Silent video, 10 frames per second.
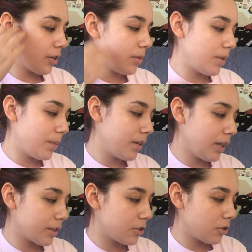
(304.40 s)
gonna maybe
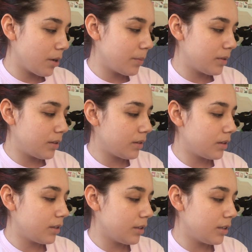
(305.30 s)
like strum
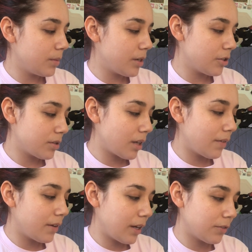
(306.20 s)
the D major
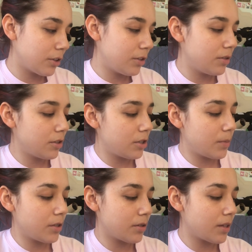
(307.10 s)
7 after you do the G
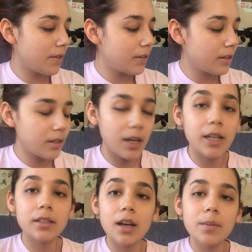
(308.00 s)
major 7
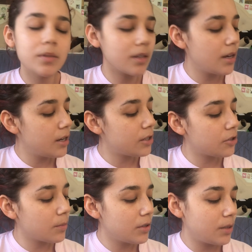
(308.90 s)
8 times.
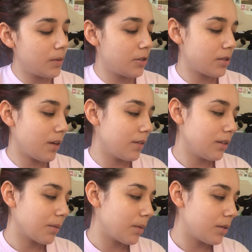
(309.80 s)
Strum the D major 7
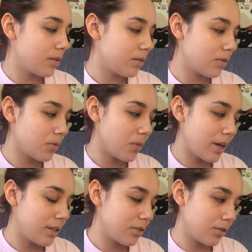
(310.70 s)
like maybe
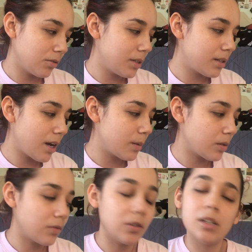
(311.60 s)
twice or 3 times
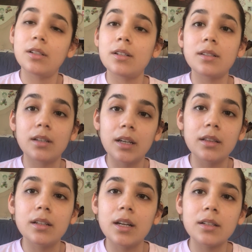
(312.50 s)
before you start singing
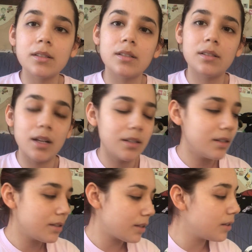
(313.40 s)
the next
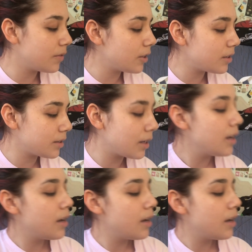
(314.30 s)
sentence in the verse.